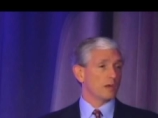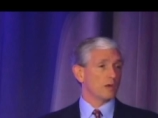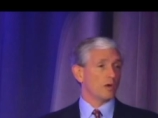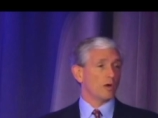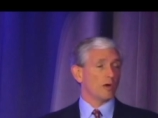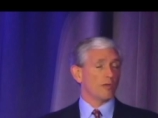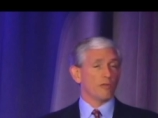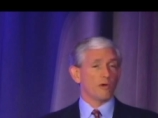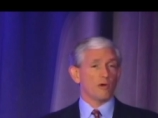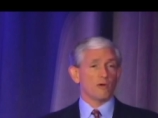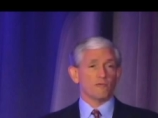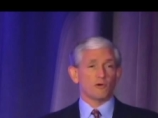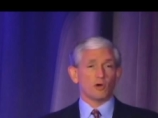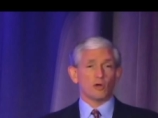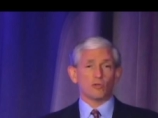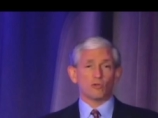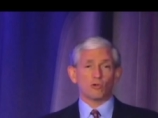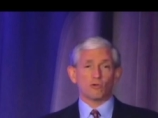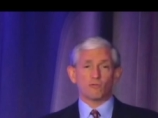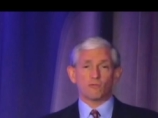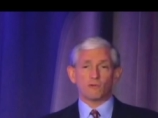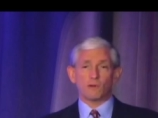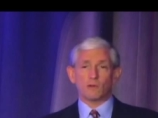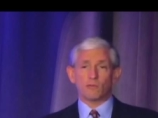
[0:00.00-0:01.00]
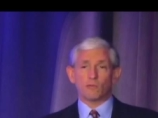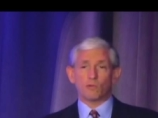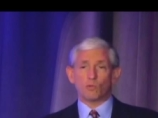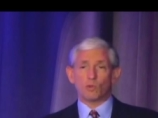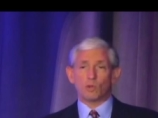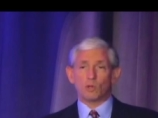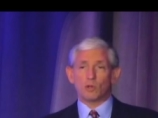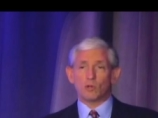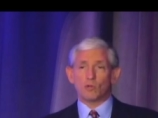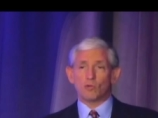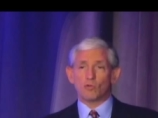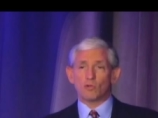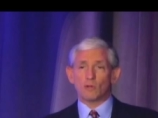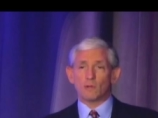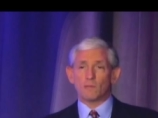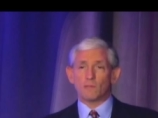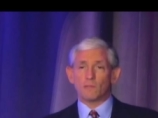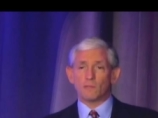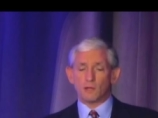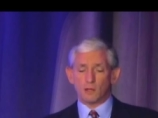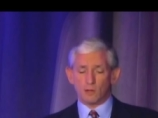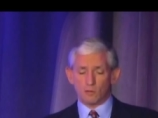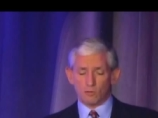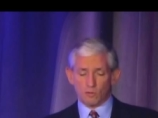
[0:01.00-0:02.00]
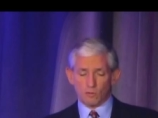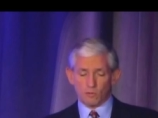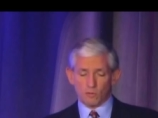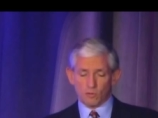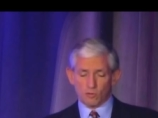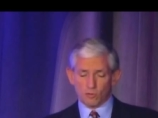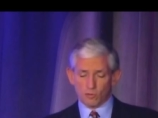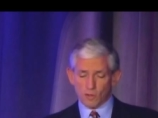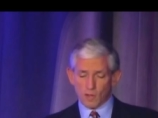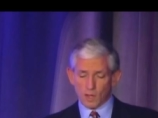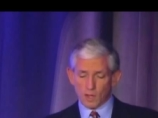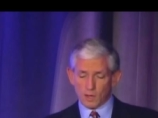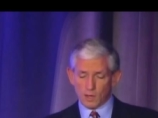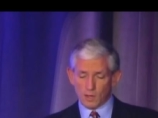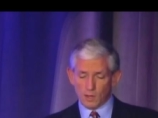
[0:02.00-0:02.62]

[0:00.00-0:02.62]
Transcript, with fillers: Although I've also found that we do some things in the state